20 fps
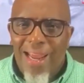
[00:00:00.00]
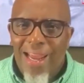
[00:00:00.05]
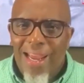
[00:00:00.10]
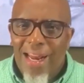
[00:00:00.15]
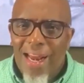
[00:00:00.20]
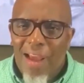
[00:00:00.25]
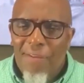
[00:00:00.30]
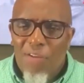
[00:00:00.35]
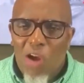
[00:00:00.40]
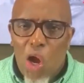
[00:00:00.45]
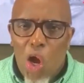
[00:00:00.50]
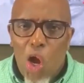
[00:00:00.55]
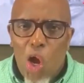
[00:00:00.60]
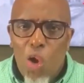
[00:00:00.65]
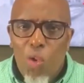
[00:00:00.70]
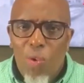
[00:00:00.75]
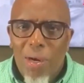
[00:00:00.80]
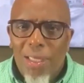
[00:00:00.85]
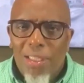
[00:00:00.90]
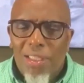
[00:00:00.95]
And I've
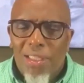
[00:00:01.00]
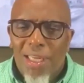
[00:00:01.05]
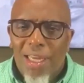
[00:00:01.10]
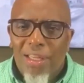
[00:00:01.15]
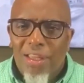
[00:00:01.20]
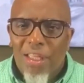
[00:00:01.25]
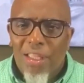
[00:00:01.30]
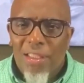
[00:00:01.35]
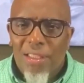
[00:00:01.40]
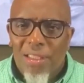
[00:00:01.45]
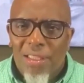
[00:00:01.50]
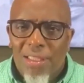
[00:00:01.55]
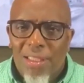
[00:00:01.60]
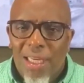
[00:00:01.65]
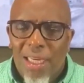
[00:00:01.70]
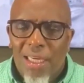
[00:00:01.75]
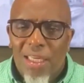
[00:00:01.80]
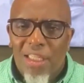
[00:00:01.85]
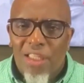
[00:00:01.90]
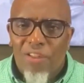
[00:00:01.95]
always said the
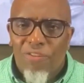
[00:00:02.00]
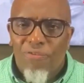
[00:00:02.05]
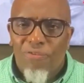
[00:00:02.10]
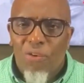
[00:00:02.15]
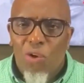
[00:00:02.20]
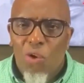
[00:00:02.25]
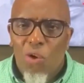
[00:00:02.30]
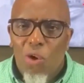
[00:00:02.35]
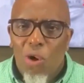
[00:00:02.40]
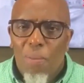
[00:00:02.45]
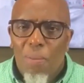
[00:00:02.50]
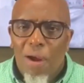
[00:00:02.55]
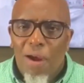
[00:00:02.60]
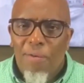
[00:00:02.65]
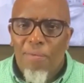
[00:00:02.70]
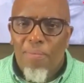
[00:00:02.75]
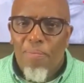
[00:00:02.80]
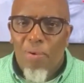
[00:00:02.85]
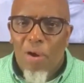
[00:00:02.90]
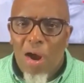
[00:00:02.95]
sickest form
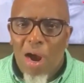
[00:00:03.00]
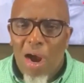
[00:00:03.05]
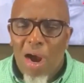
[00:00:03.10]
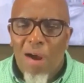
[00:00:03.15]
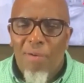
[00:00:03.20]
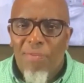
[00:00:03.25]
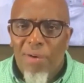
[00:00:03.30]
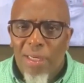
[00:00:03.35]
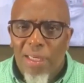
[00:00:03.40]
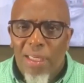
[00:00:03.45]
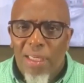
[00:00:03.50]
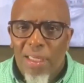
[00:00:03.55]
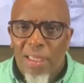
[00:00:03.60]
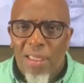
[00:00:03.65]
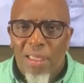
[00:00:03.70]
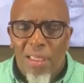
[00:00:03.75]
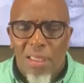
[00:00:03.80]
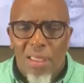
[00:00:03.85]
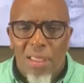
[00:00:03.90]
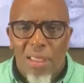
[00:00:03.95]
of
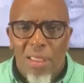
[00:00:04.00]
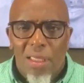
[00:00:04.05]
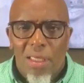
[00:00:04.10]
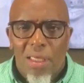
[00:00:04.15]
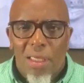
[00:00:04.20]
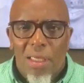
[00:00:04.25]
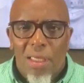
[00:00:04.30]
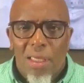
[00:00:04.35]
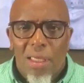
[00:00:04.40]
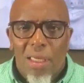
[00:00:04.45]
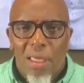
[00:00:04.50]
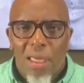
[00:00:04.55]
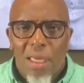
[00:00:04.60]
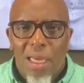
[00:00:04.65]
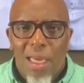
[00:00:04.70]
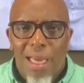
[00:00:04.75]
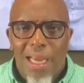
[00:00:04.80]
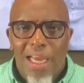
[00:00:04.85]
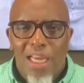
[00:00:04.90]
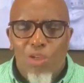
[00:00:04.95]
poverty
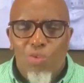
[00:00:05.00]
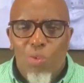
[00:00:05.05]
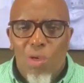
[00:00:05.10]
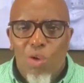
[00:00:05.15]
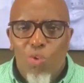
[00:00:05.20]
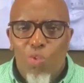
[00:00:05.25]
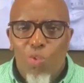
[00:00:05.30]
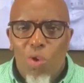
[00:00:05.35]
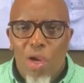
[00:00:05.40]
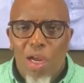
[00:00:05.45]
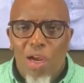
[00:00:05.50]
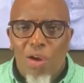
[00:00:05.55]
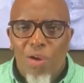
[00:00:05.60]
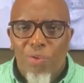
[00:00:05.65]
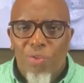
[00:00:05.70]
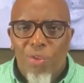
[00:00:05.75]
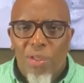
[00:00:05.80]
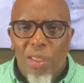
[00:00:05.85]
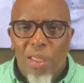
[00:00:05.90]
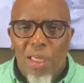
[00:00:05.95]
is when
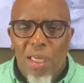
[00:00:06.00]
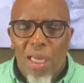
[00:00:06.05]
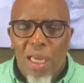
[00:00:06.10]
wealth